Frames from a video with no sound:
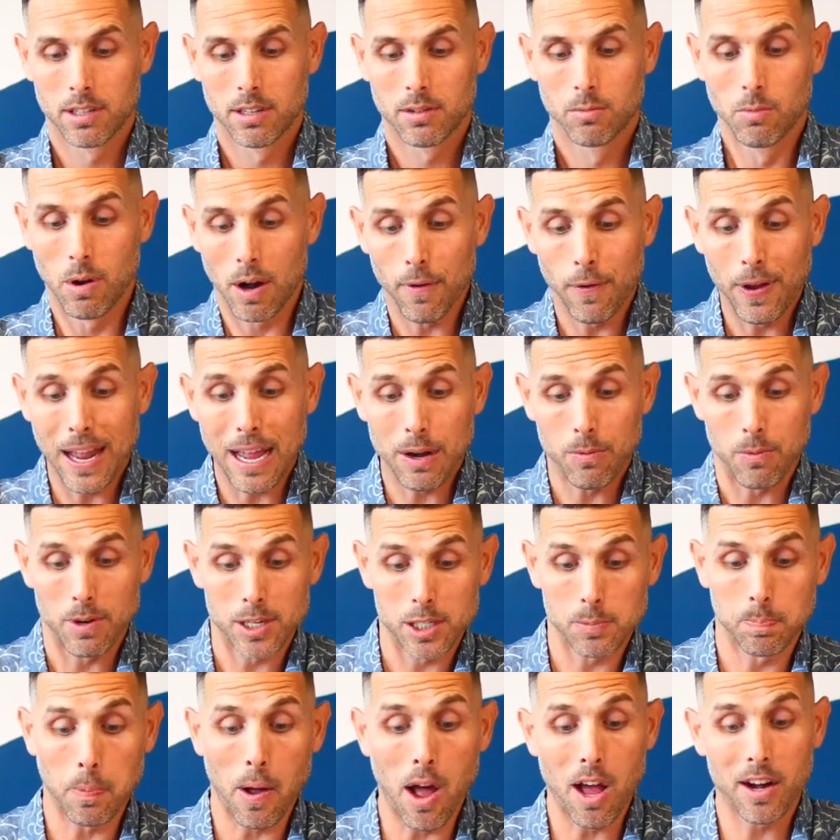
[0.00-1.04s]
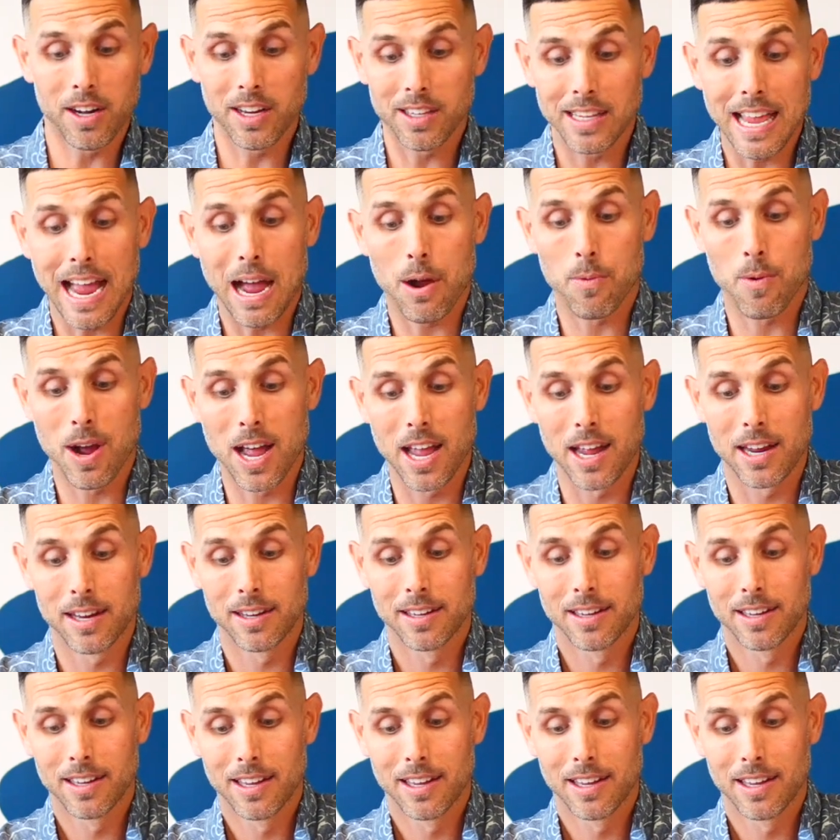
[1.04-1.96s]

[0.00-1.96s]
What if he had responded that way?